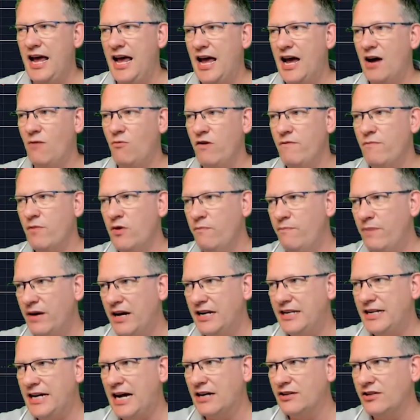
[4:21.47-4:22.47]
here we've moved
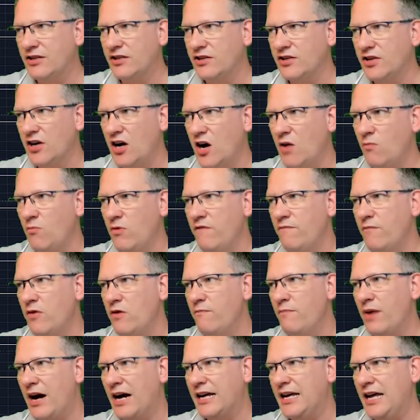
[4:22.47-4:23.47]
down to the zone, we've
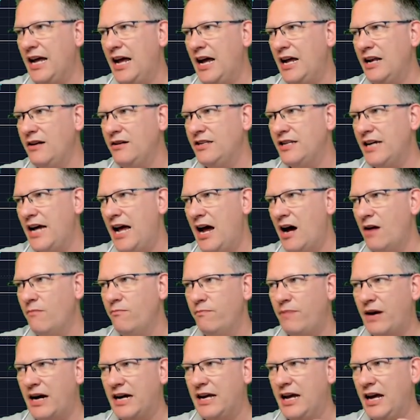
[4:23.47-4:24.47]
moved back in,
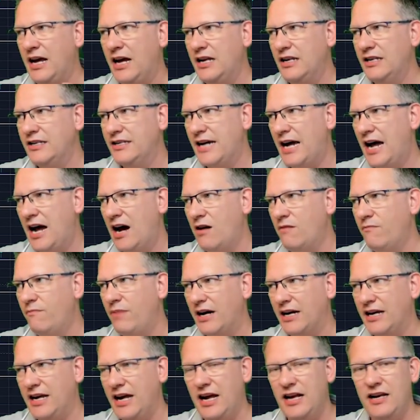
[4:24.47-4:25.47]
down, back in, down,
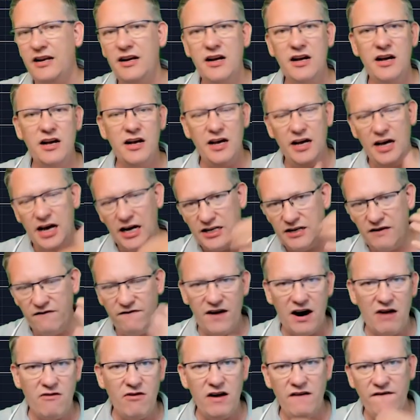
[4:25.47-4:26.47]
back in. It's a
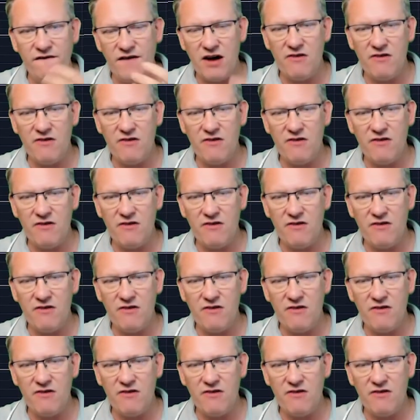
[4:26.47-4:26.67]
very,